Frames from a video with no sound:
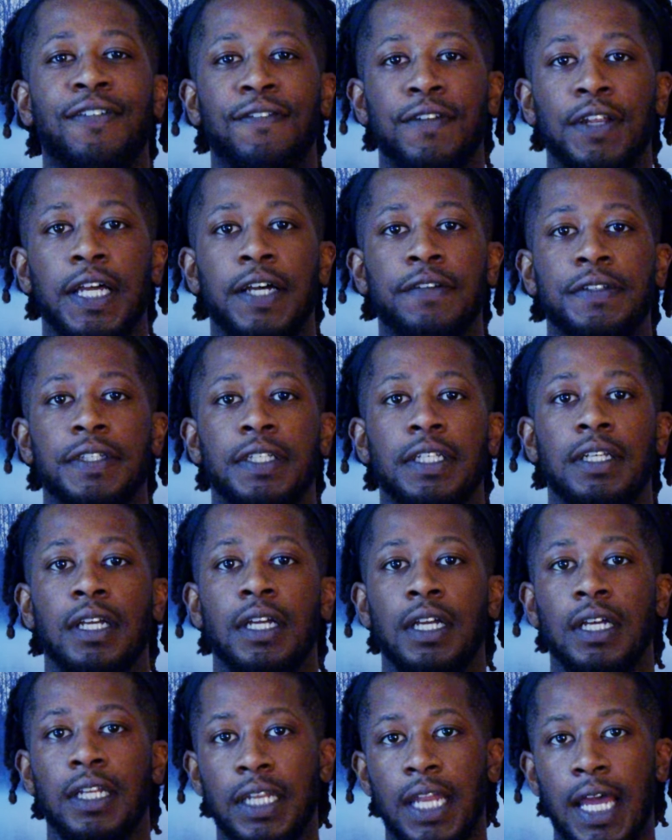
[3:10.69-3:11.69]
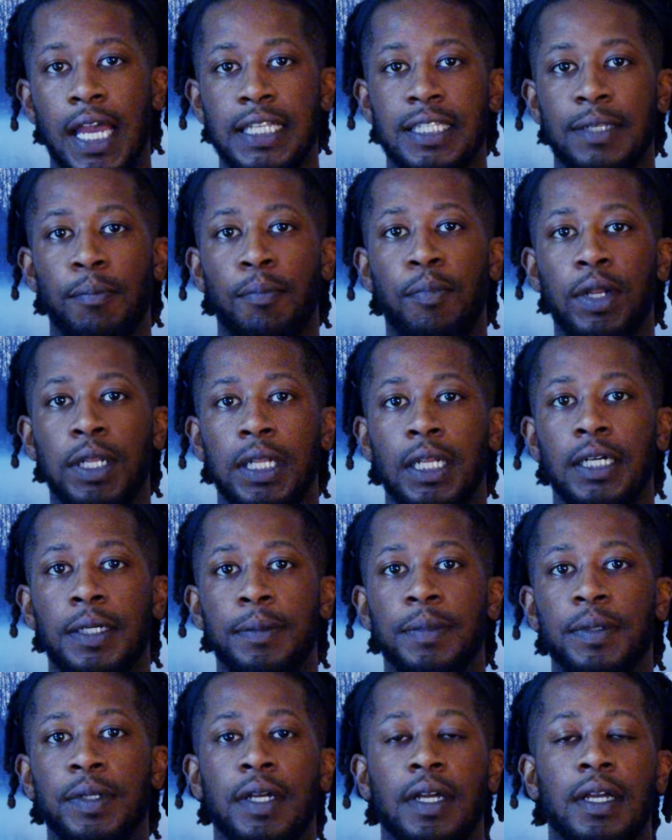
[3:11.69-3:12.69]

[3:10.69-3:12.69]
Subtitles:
fluffy, nice and plump.